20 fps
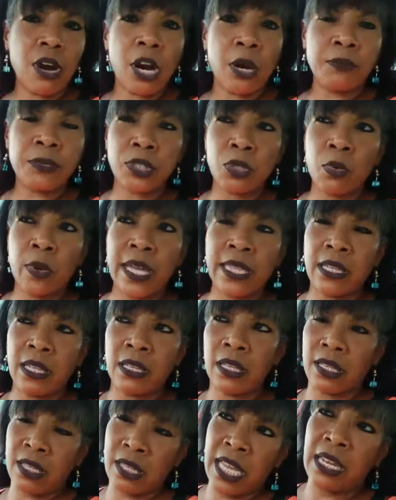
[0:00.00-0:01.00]
arms the way
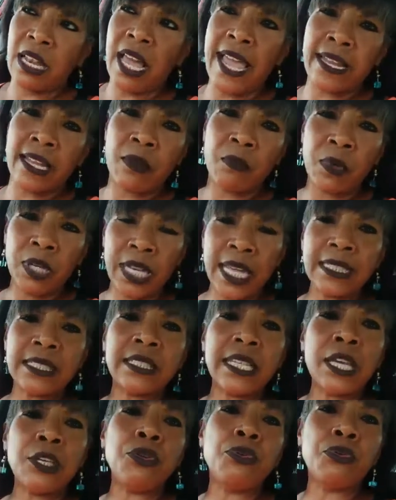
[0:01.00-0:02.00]
they like it. Well, let's
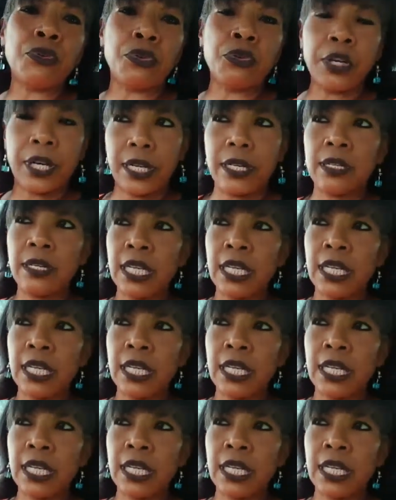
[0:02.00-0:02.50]
say you could.